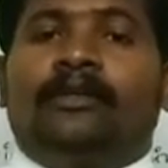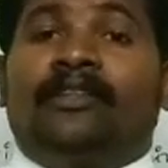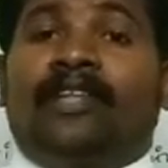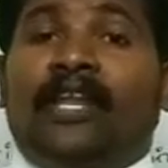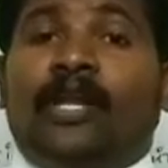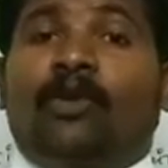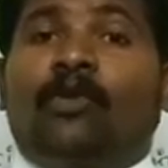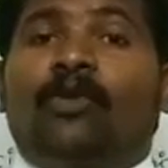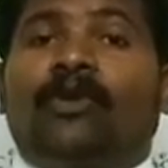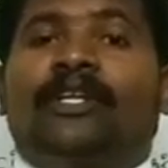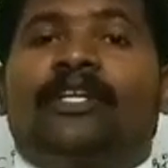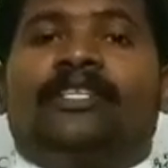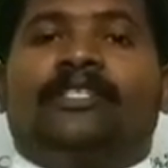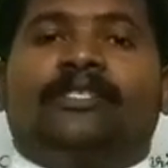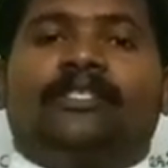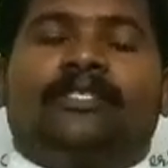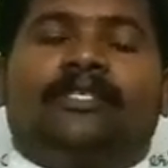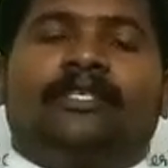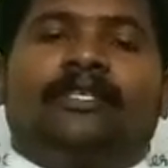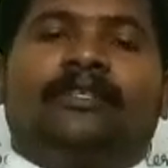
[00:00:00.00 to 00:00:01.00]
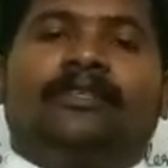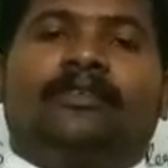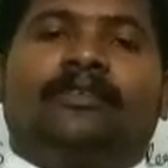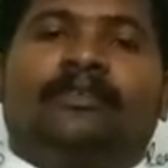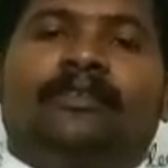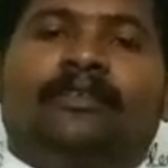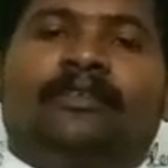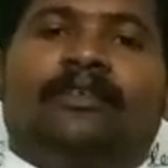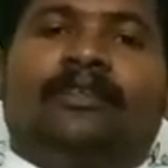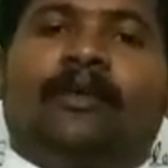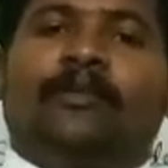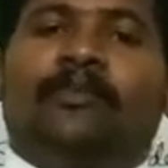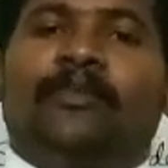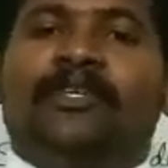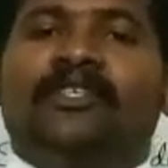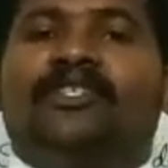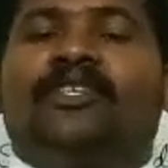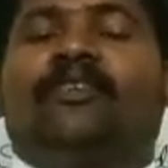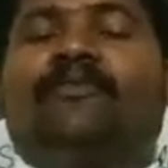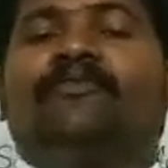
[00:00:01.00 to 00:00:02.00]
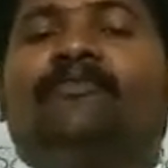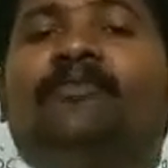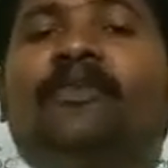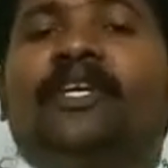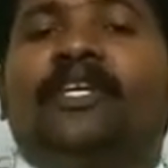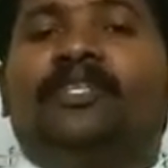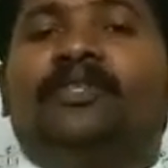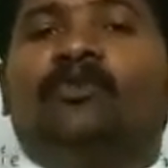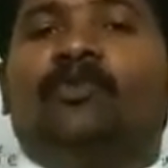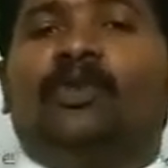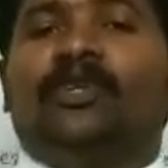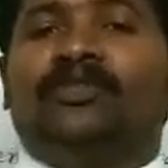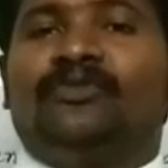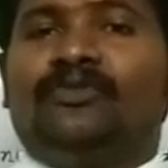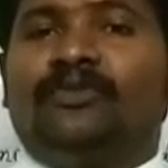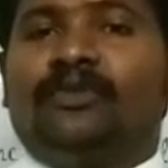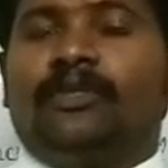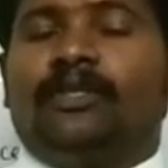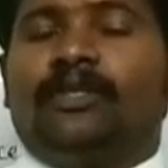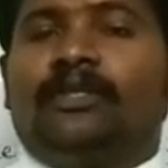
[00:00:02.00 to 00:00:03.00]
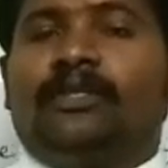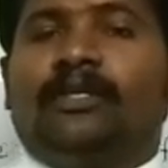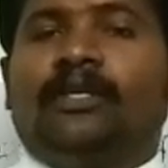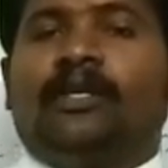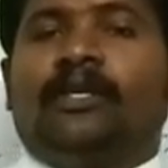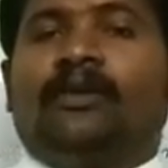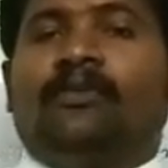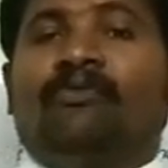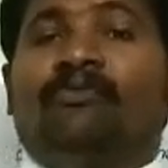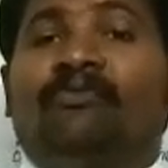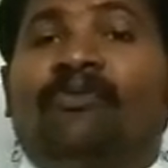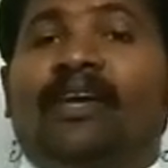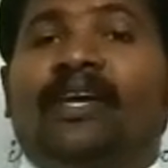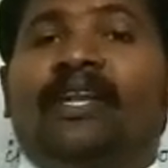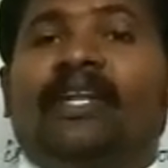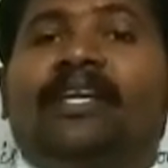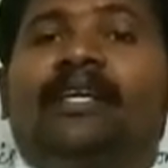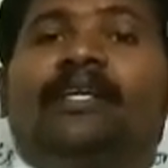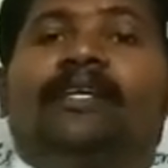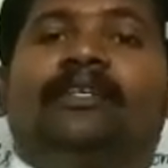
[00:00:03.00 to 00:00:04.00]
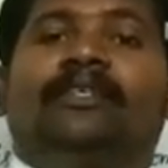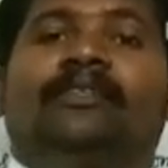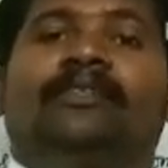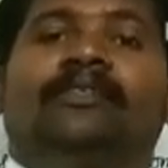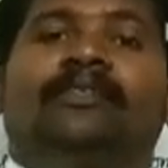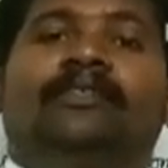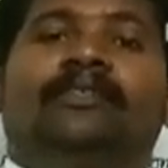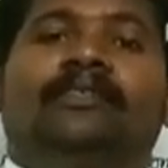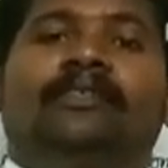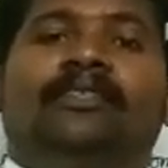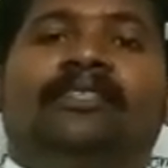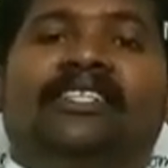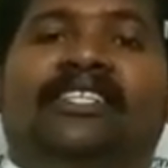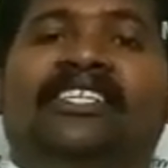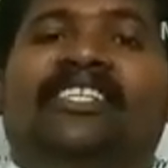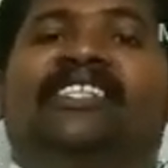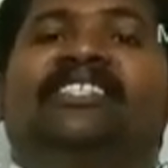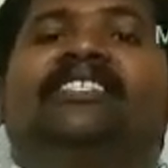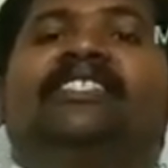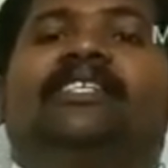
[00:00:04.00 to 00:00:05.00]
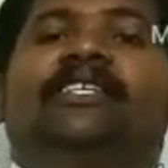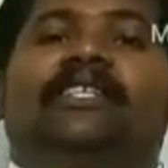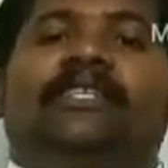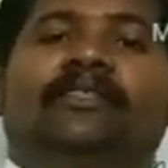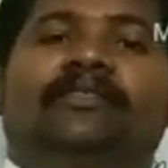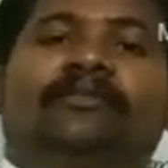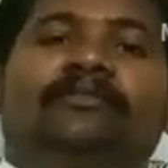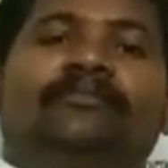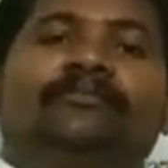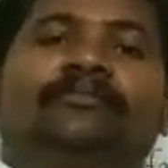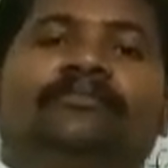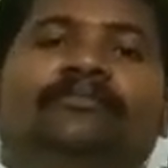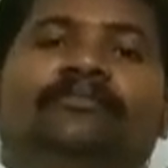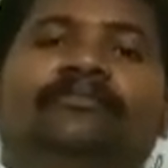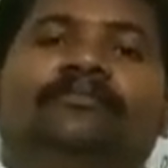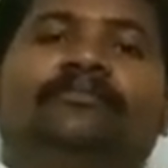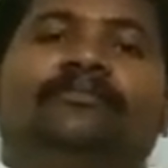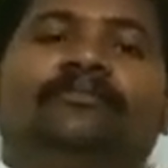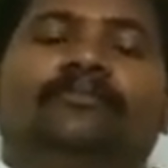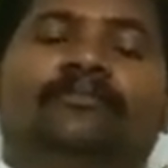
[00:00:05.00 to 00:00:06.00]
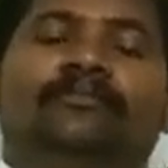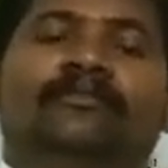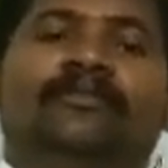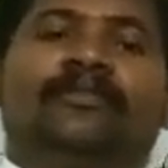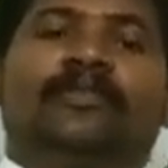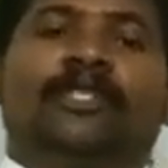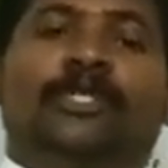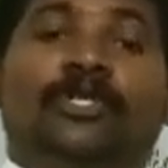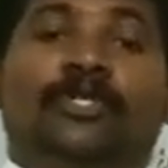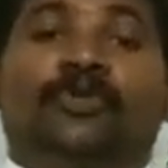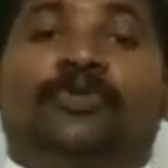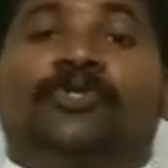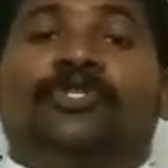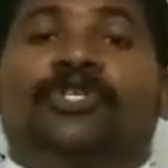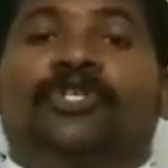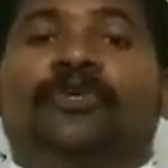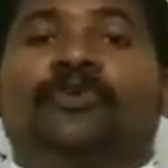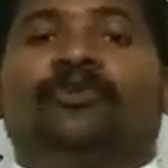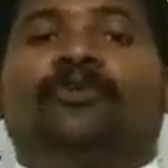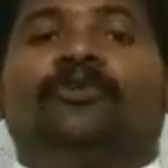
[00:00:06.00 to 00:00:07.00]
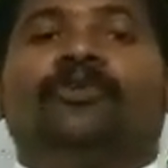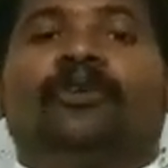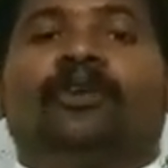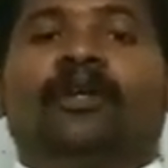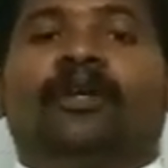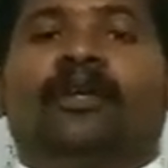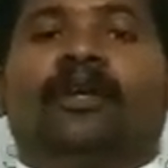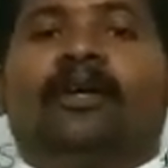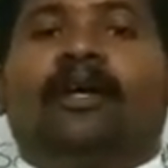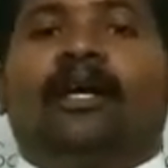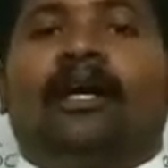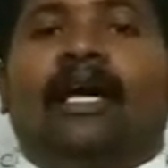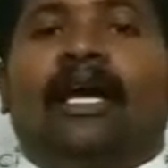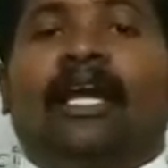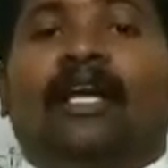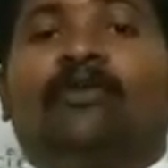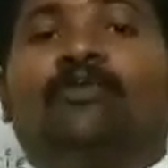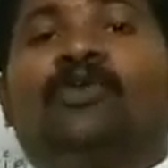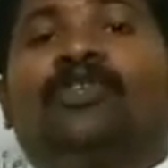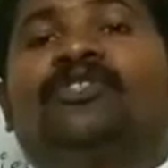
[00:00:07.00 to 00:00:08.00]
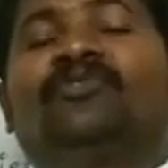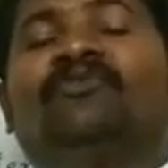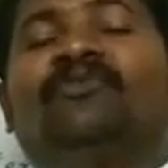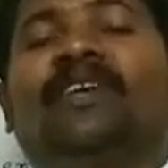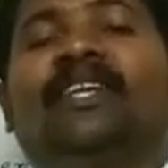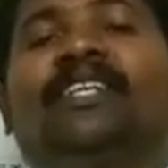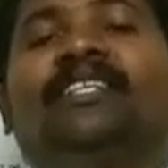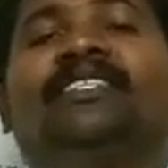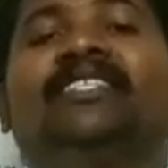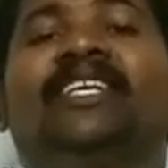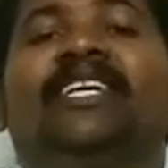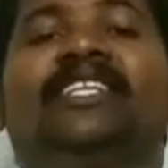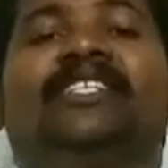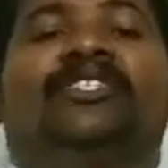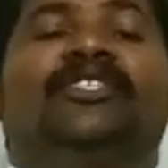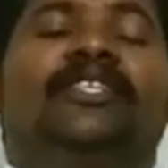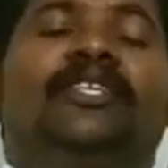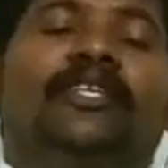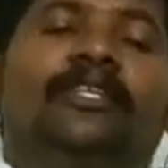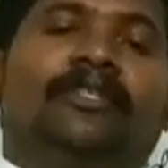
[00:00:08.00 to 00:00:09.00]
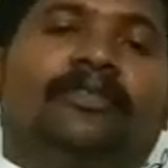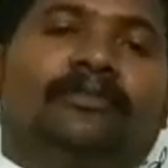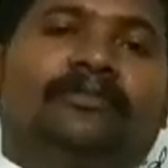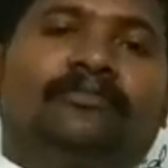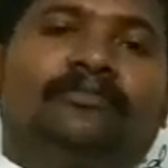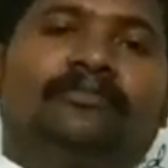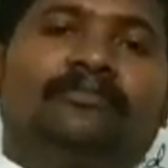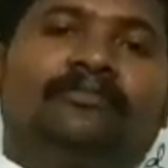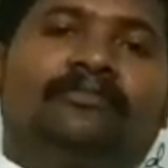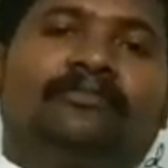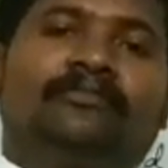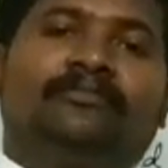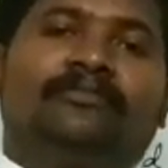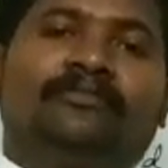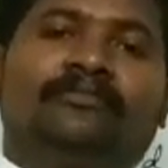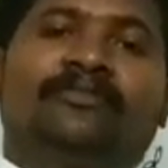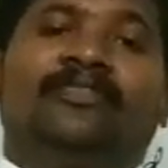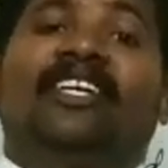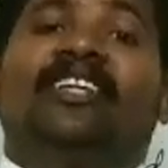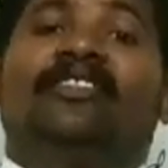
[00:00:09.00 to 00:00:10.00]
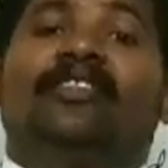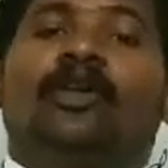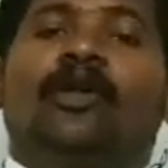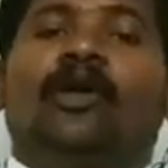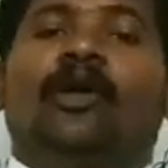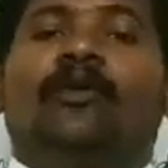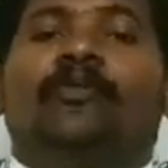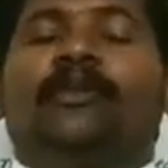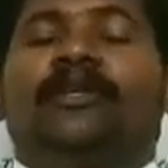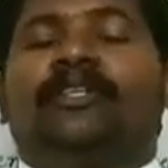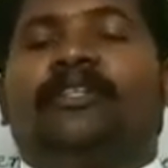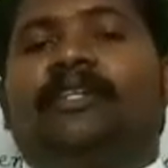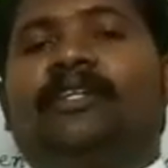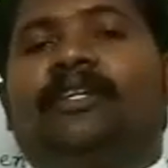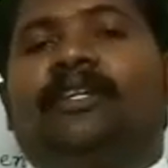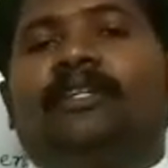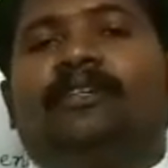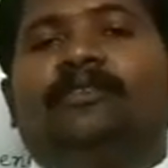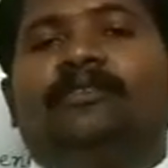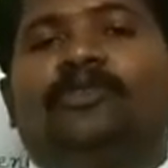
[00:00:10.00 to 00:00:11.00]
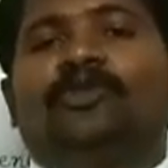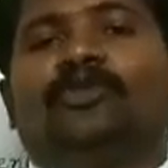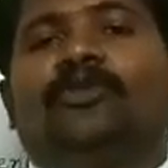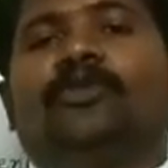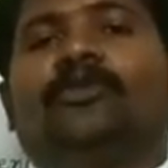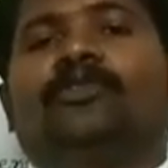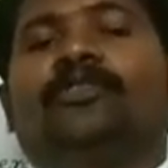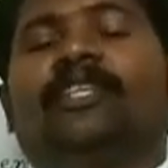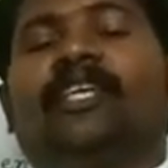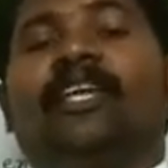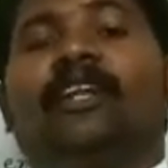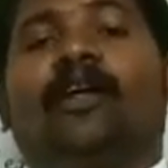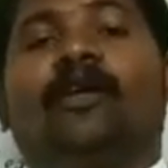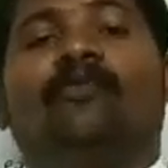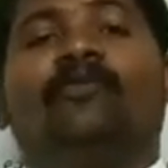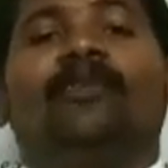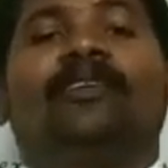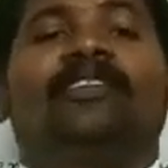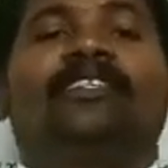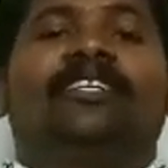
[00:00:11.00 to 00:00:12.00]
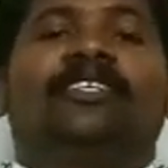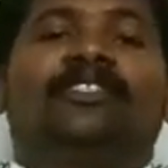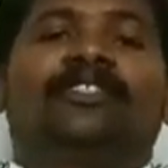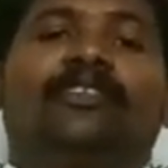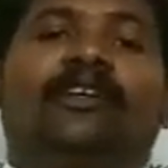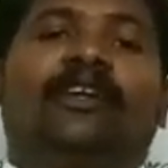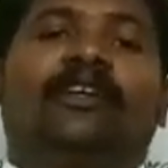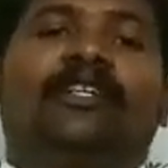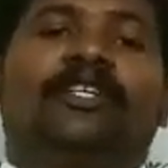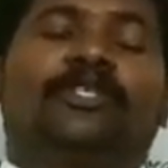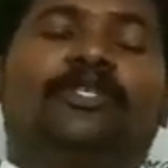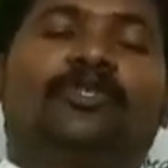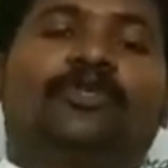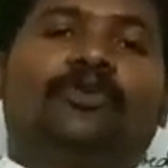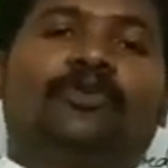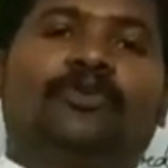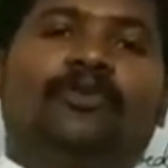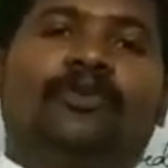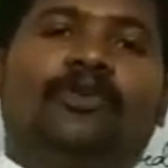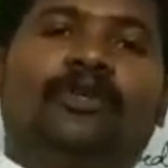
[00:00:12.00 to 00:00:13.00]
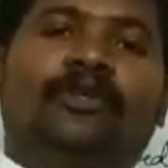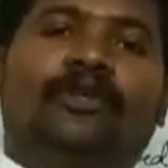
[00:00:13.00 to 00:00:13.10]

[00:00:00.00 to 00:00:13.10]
they noticed the piece of meat was very easy to chew and was very tastier than the raw material. So thereonward they started to